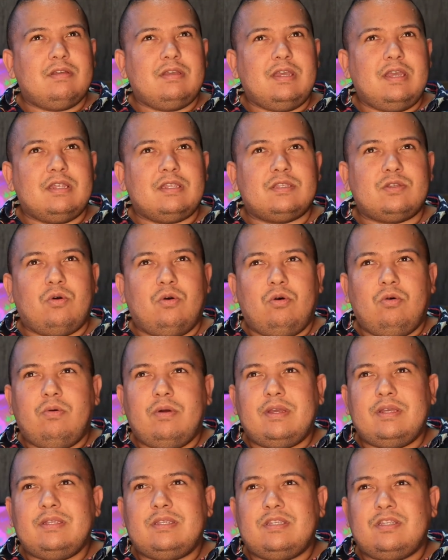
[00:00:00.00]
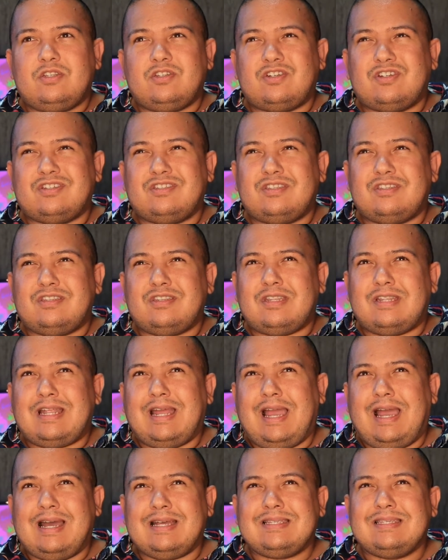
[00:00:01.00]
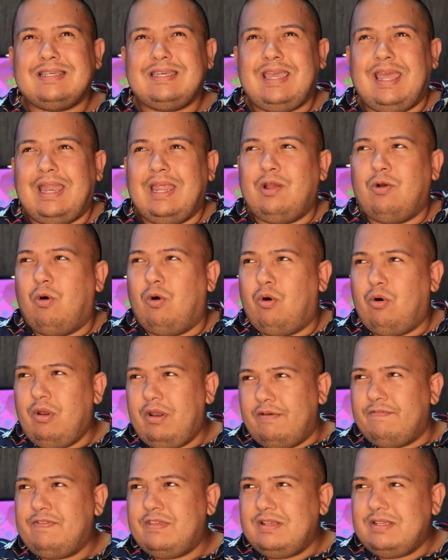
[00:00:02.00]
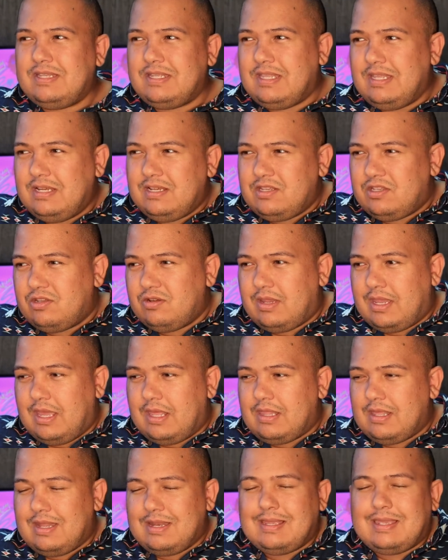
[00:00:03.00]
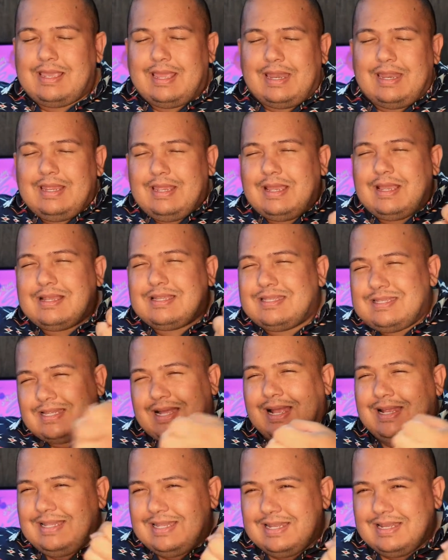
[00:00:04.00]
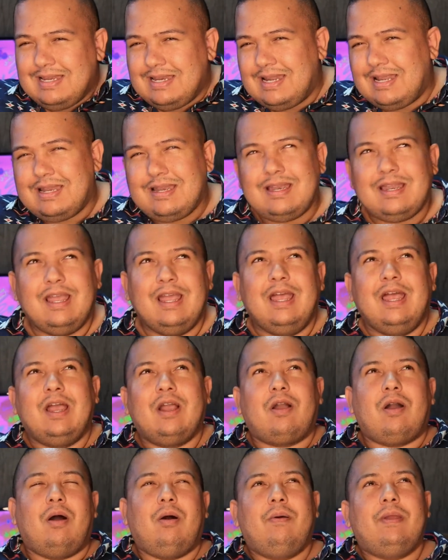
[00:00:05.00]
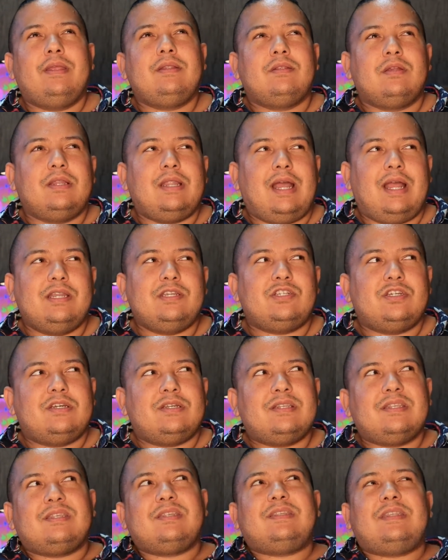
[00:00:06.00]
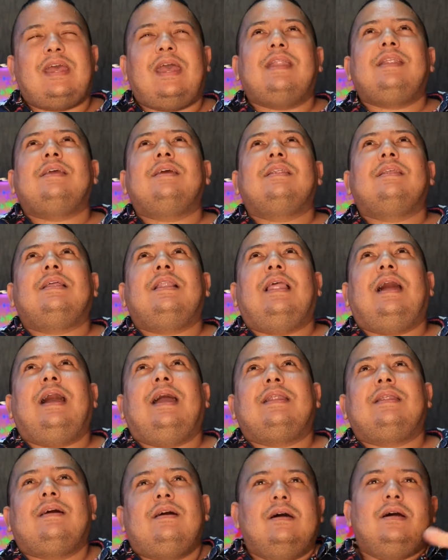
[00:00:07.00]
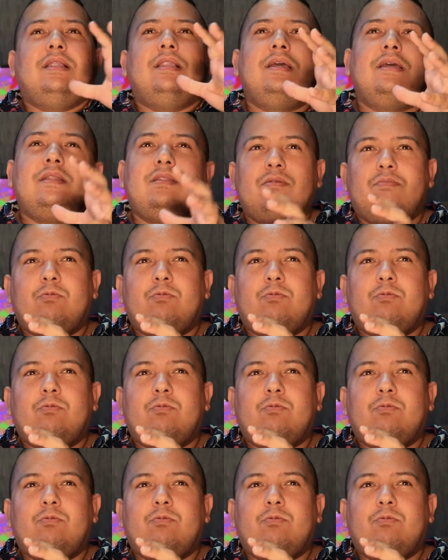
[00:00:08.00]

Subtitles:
It's always just us getting all of these things together and getting excited and going to Nanji and standing in a line early in the